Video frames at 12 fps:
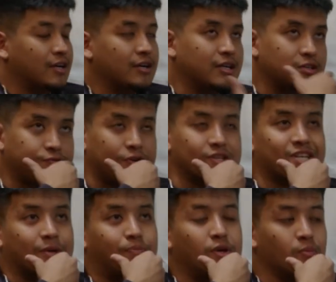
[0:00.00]
as far as
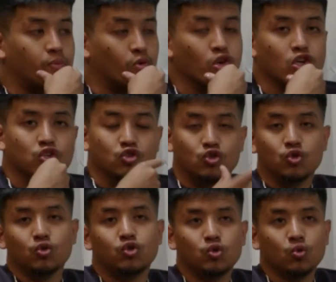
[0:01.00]
like people,
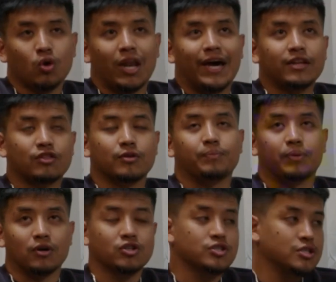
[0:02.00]
do you like the
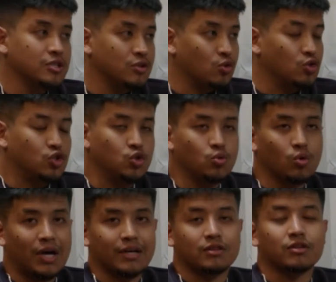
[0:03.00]
person or do you
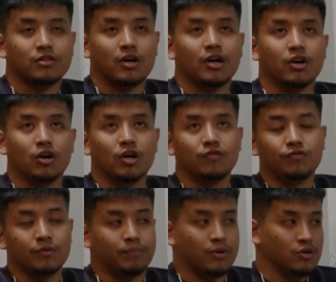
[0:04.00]
like the thought of
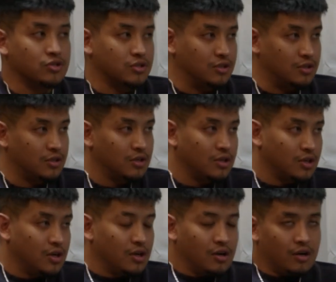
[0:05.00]
the person?
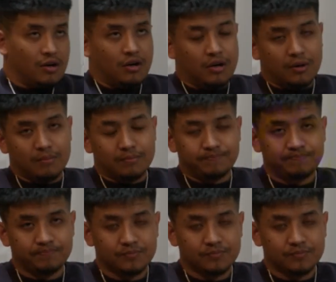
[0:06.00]
Um,